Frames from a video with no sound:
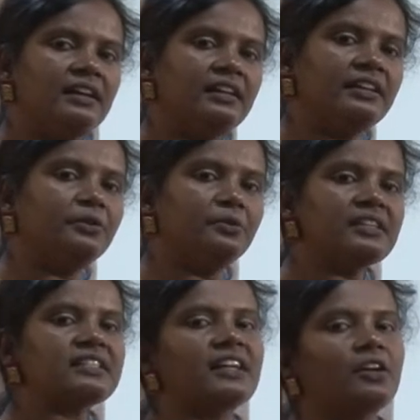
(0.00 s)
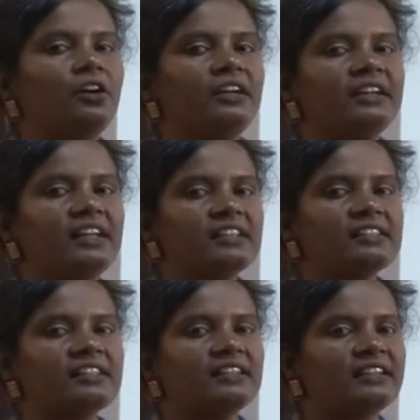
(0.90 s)
In US they call it
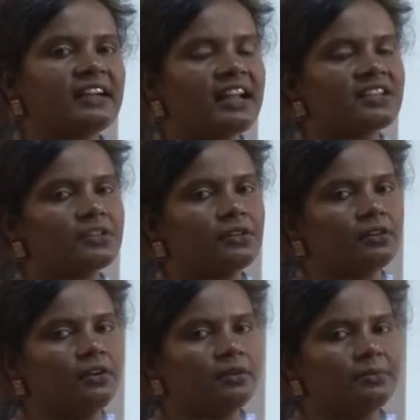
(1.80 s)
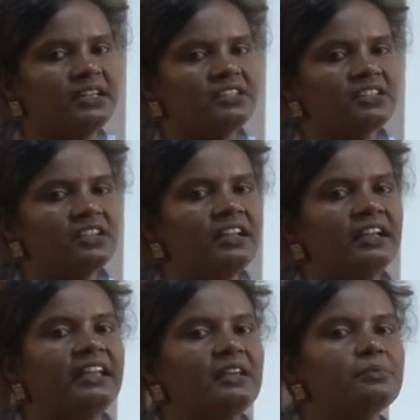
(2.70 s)
as trash or garbage.
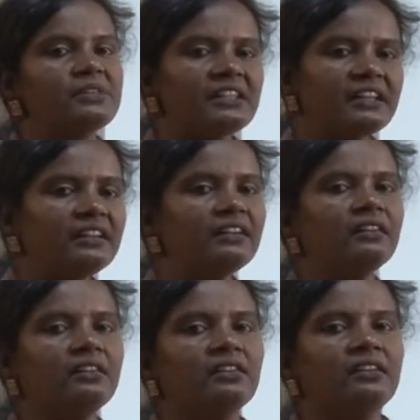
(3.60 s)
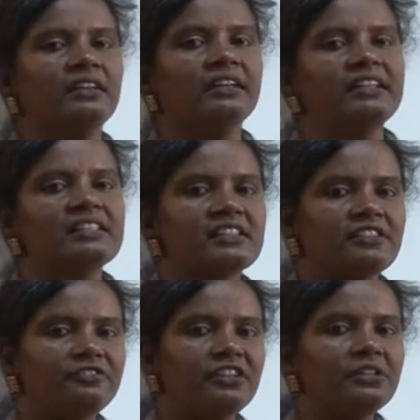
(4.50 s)
In Britain it is
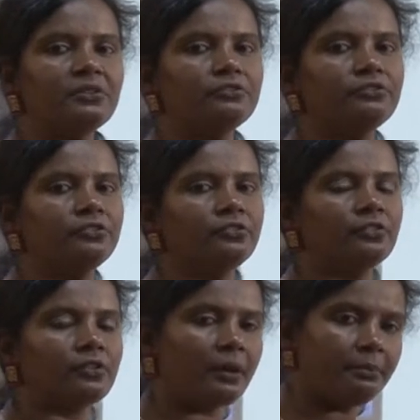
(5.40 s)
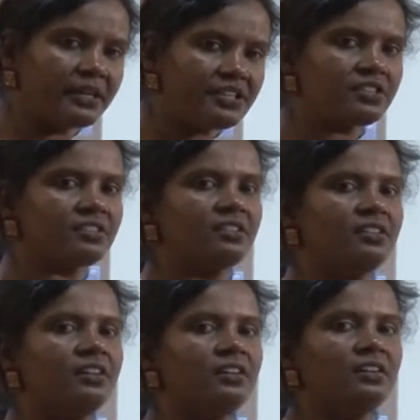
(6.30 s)
referred to rubbish.
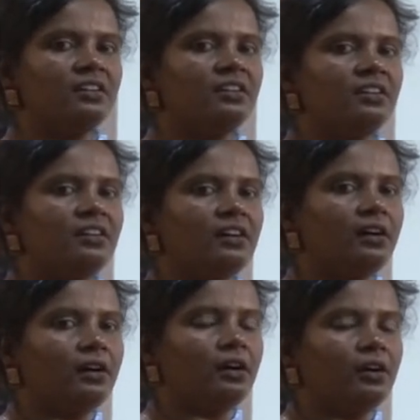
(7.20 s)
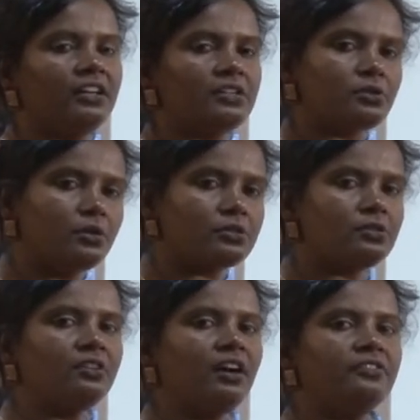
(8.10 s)
Uh, it is also
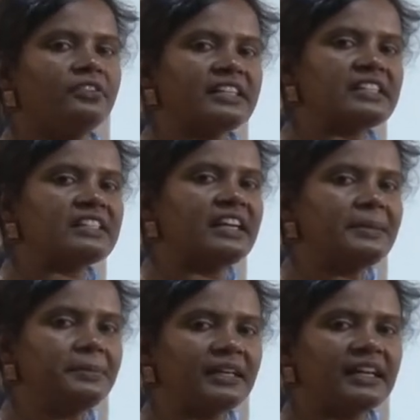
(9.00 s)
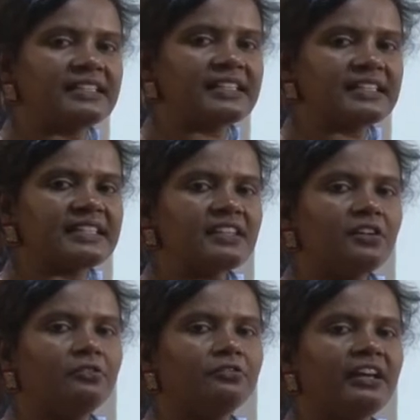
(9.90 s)
a waste type consisting
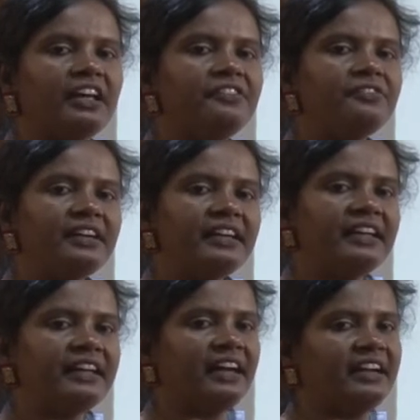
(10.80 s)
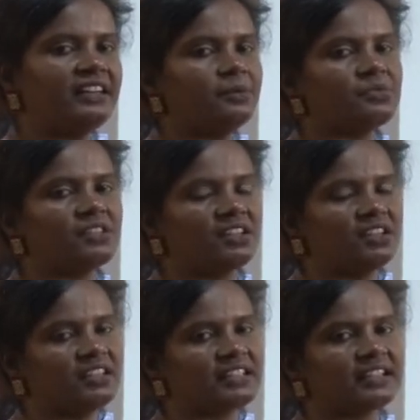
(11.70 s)
of everyday items that
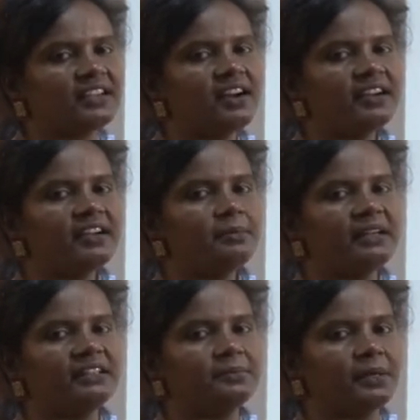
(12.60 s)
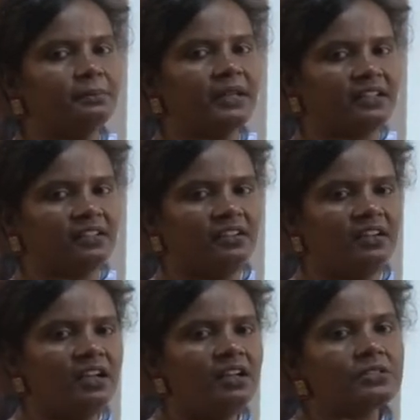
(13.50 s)
are discarded by the public.
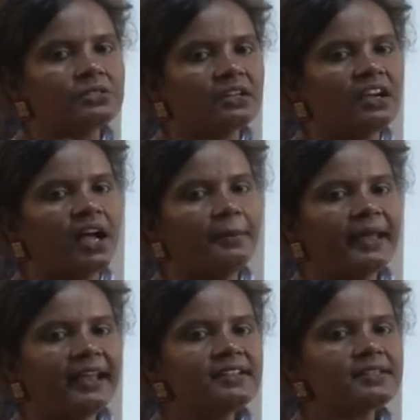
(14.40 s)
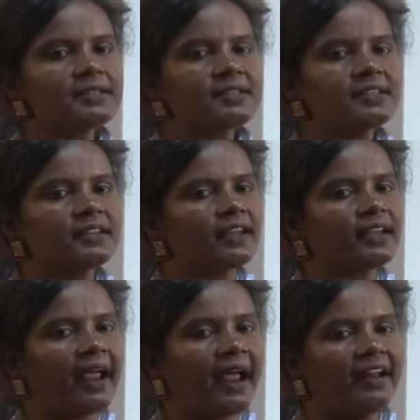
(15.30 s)
So garbage
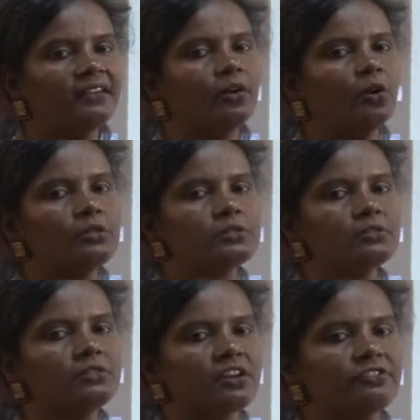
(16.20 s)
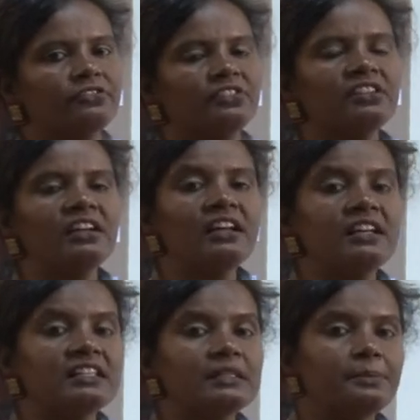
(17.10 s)
can also refer
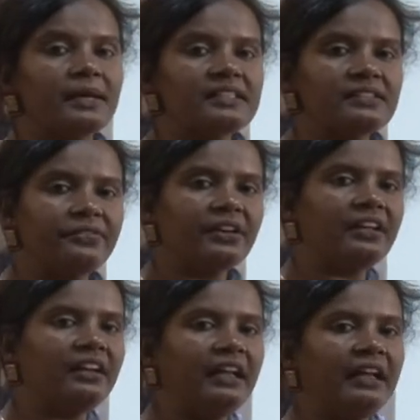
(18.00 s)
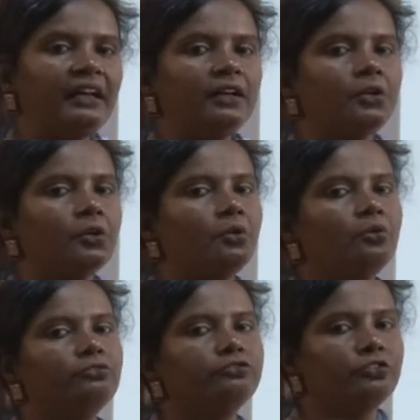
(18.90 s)
specifically to
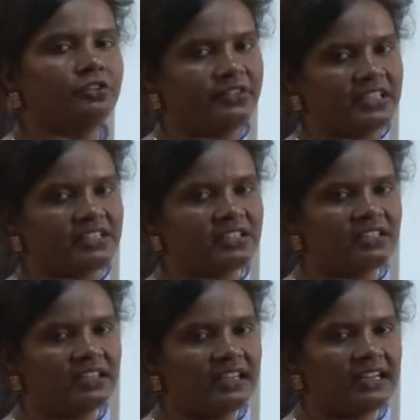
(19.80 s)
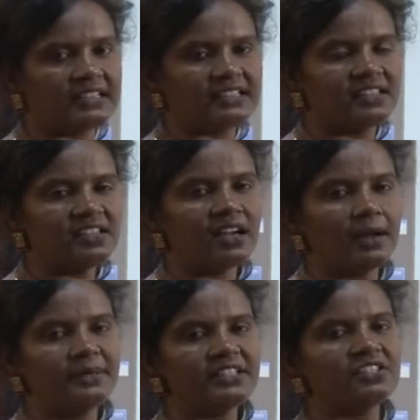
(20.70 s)
food waste as in a
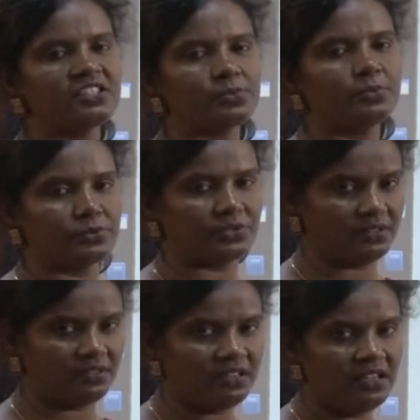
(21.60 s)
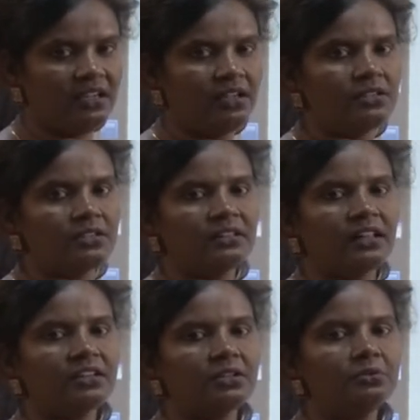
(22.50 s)
garbage disposal.
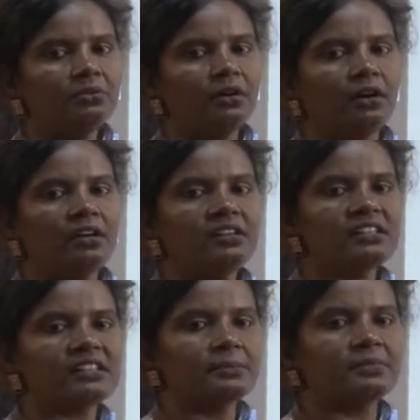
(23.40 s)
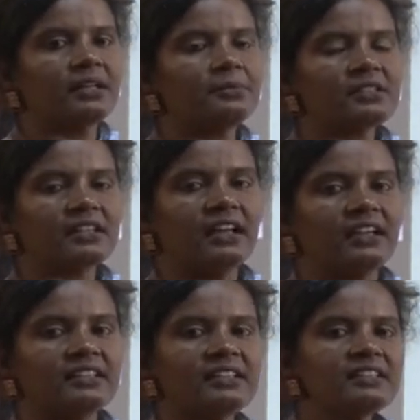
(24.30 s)
The two are sometimes
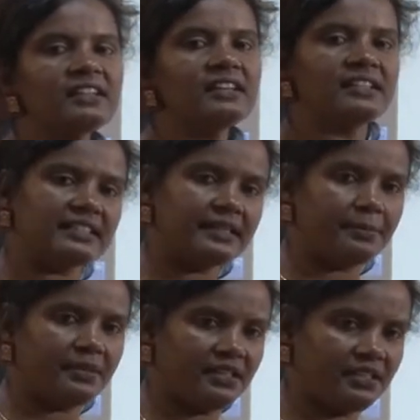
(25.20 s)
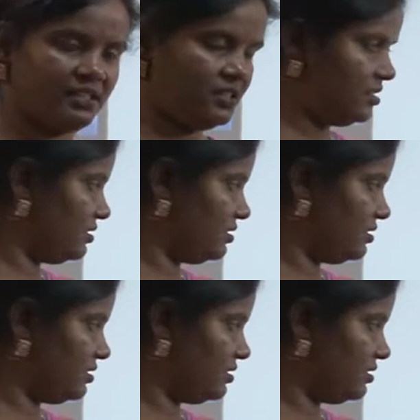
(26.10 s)
collected separately.